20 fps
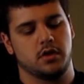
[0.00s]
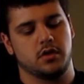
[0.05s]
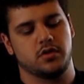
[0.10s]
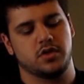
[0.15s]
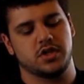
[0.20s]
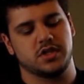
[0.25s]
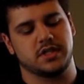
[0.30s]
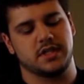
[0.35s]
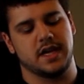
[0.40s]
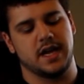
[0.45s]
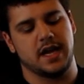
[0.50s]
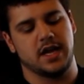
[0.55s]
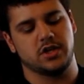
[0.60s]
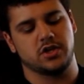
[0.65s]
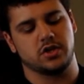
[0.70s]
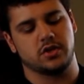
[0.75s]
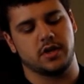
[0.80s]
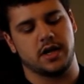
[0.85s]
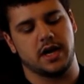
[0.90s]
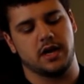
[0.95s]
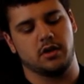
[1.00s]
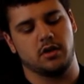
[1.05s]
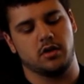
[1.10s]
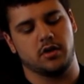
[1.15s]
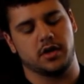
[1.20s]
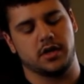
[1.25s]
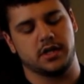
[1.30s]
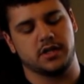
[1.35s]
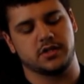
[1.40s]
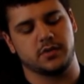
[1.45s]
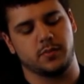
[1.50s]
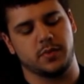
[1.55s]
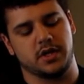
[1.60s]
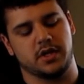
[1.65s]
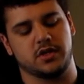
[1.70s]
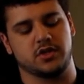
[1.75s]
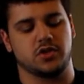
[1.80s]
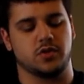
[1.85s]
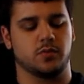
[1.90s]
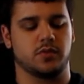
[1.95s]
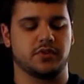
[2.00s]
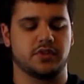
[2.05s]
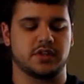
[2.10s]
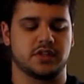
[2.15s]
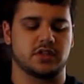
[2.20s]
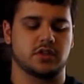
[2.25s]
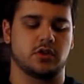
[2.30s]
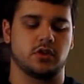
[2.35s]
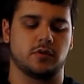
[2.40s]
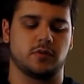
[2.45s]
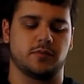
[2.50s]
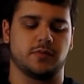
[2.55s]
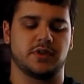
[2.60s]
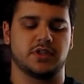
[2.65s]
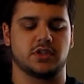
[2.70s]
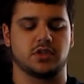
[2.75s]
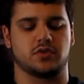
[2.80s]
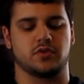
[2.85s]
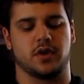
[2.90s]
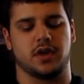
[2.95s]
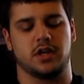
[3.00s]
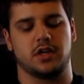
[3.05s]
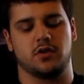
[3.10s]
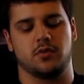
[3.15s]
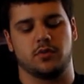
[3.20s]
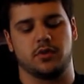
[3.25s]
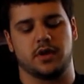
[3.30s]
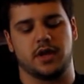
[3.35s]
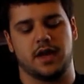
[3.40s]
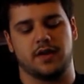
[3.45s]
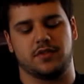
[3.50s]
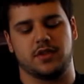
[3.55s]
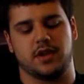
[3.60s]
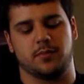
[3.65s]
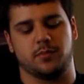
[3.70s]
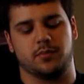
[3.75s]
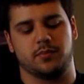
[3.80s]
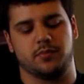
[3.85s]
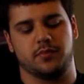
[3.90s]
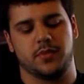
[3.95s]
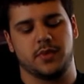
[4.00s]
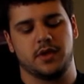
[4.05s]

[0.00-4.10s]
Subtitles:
Just gauge on how long it needs to be because you want this tube to be straight. You don't want to have that.